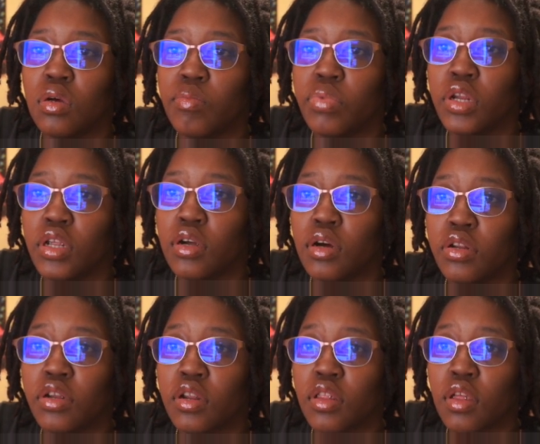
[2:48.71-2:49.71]
put it on
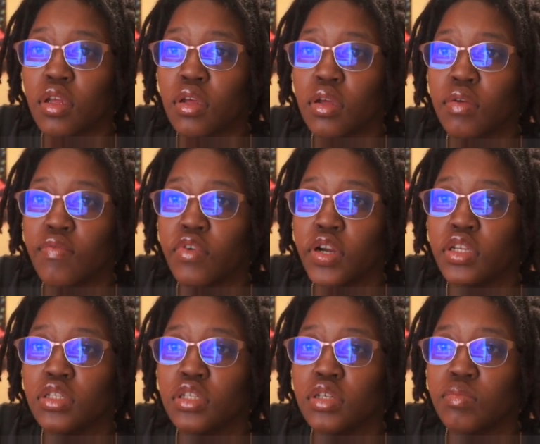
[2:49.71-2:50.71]
your thing. For
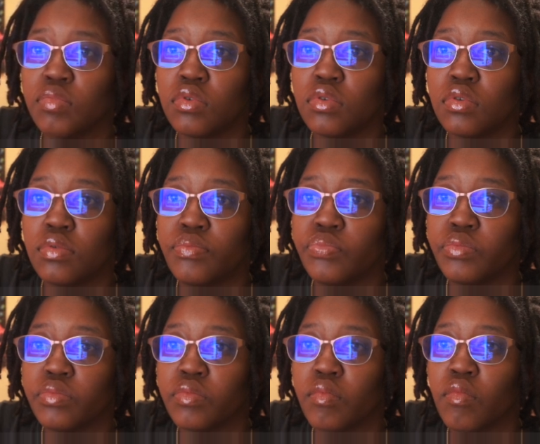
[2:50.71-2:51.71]
example,
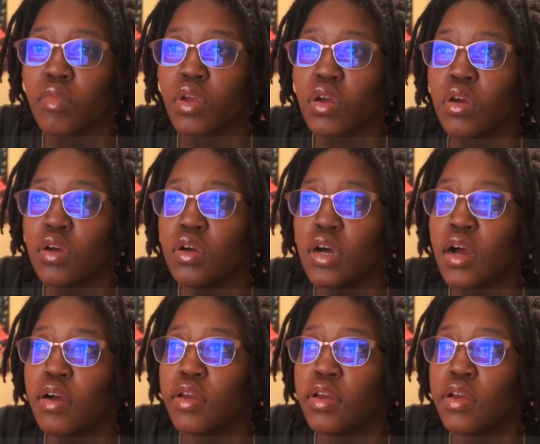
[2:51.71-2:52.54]
I'll